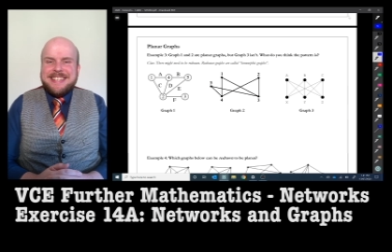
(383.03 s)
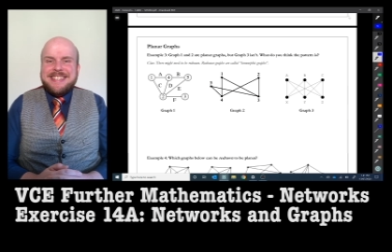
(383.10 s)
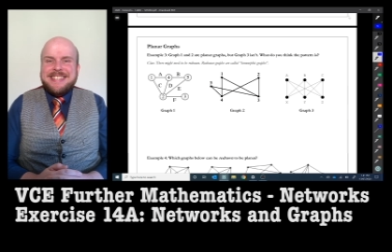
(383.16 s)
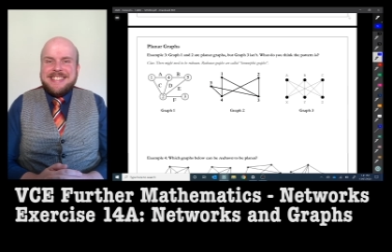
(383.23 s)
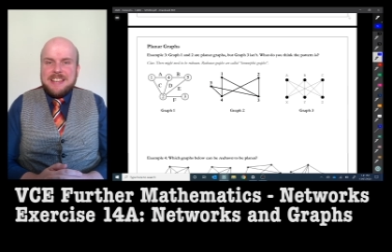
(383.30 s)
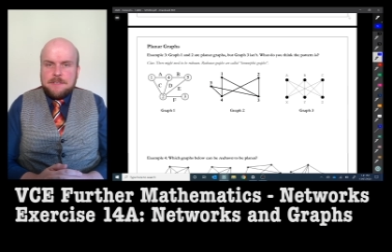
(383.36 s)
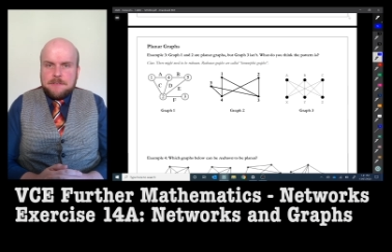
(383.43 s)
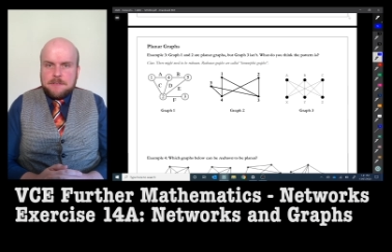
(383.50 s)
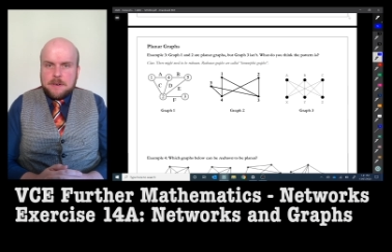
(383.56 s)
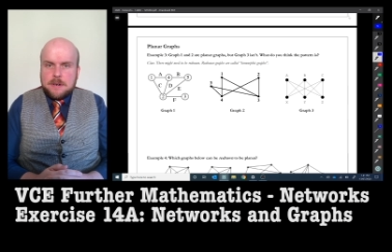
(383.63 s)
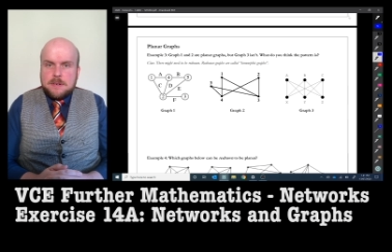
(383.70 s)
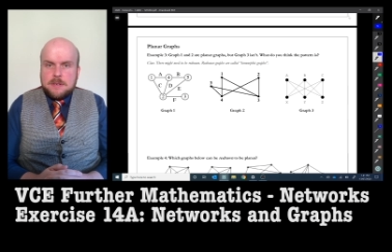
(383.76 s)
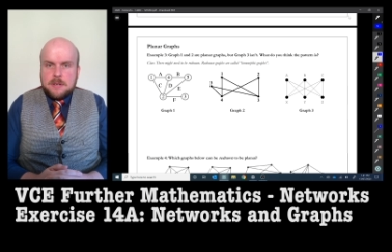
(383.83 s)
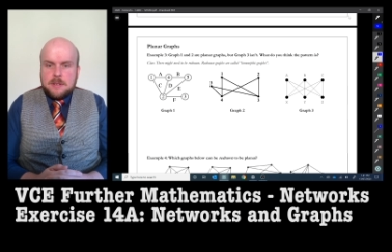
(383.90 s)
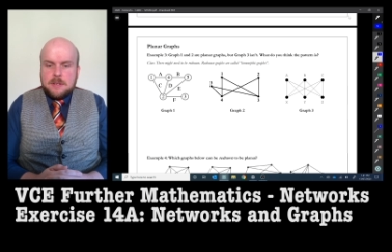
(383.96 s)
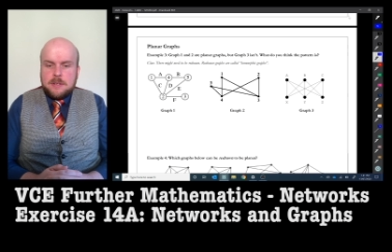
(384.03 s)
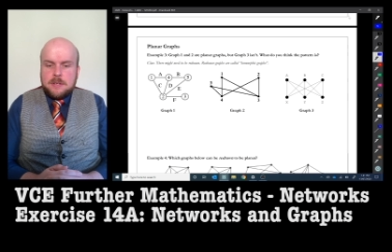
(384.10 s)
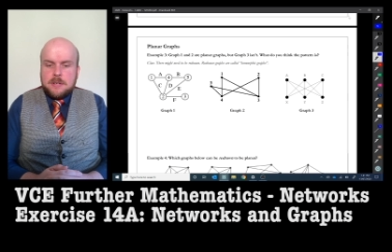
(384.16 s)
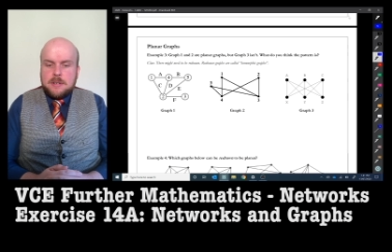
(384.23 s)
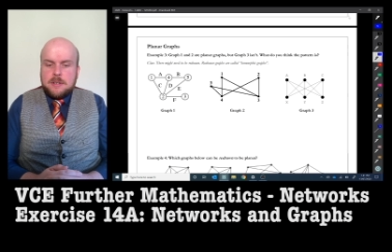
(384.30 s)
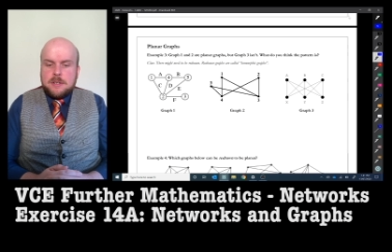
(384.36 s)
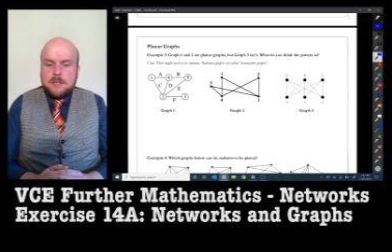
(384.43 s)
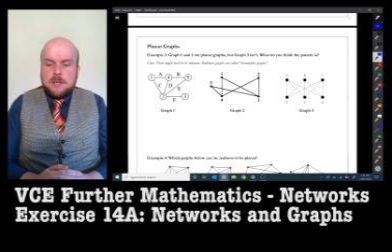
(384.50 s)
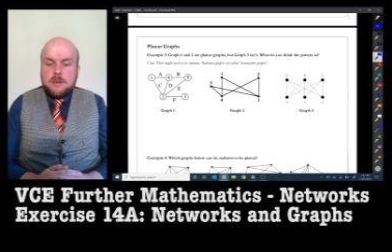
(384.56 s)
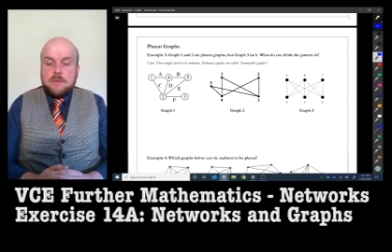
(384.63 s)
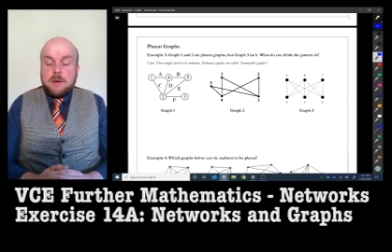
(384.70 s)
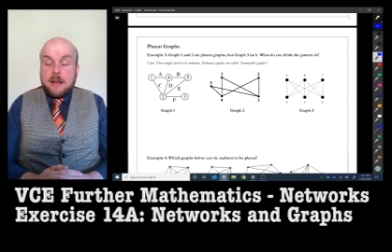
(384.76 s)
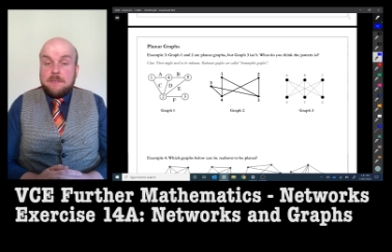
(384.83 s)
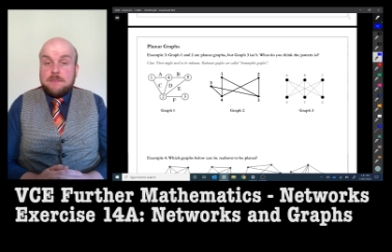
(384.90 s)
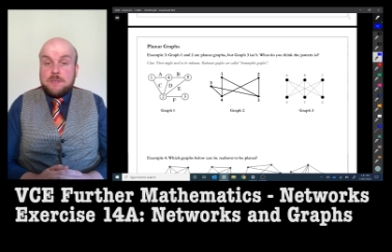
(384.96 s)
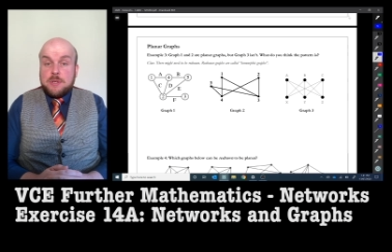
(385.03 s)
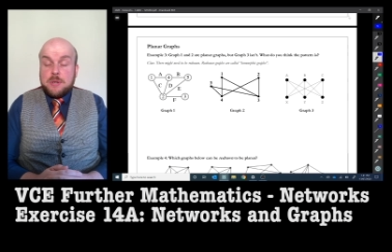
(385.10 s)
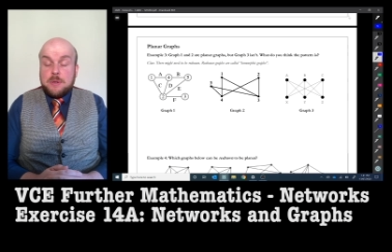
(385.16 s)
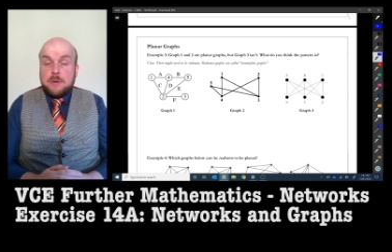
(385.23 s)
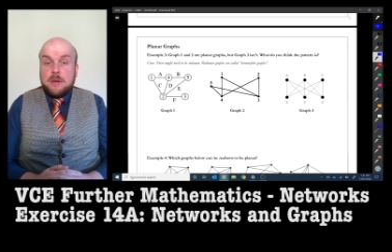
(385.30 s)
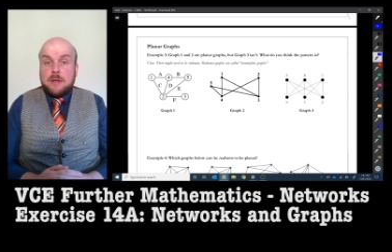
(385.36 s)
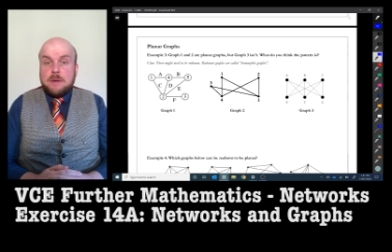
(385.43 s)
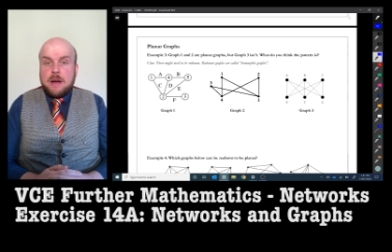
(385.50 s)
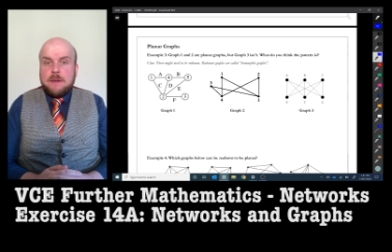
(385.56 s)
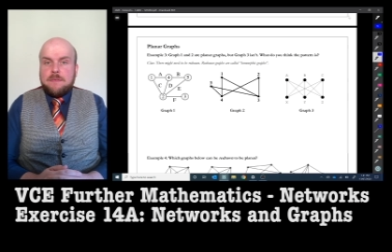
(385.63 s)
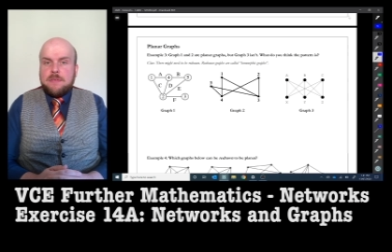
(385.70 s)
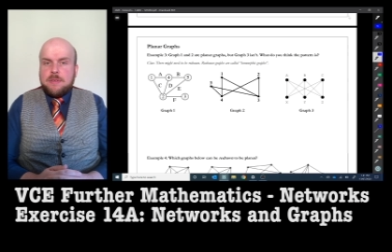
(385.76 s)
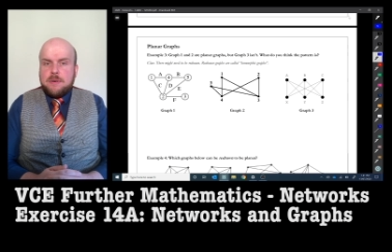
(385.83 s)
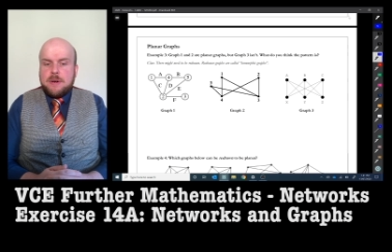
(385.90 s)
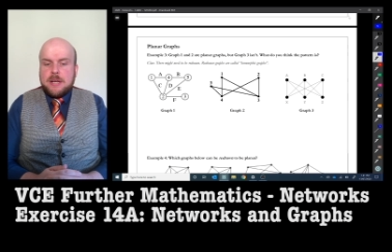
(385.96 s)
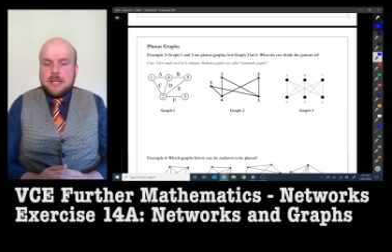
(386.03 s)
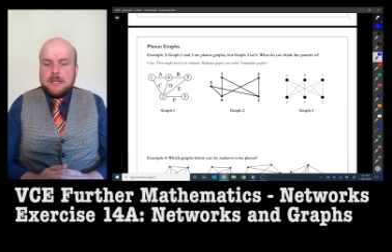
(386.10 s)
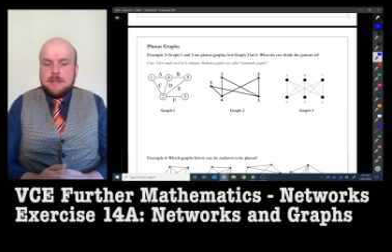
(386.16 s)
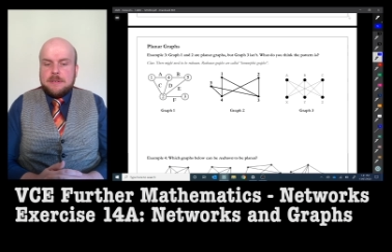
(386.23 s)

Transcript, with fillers: different to graph two and graph three?